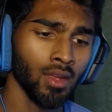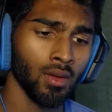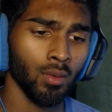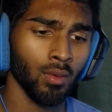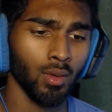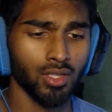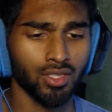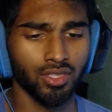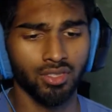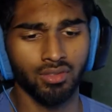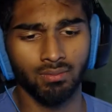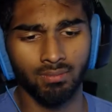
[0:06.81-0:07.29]

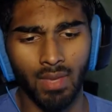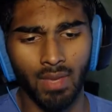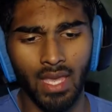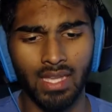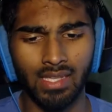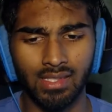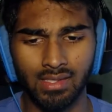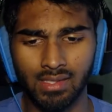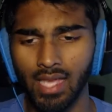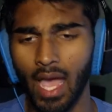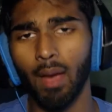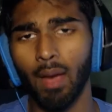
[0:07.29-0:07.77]
which
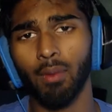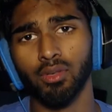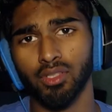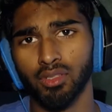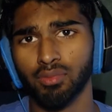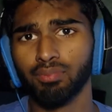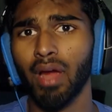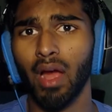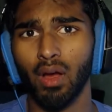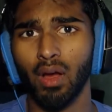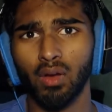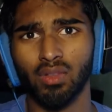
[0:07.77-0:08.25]
means I was
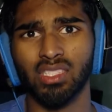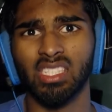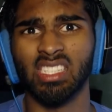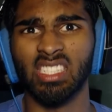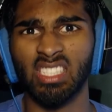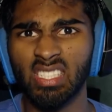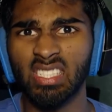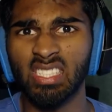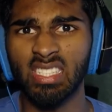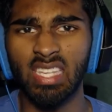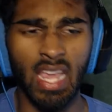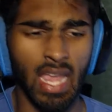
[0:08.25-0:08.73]
browsing
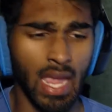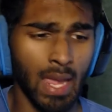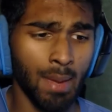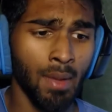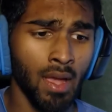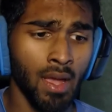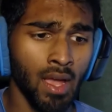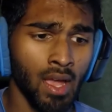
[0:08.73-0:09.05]
Steam,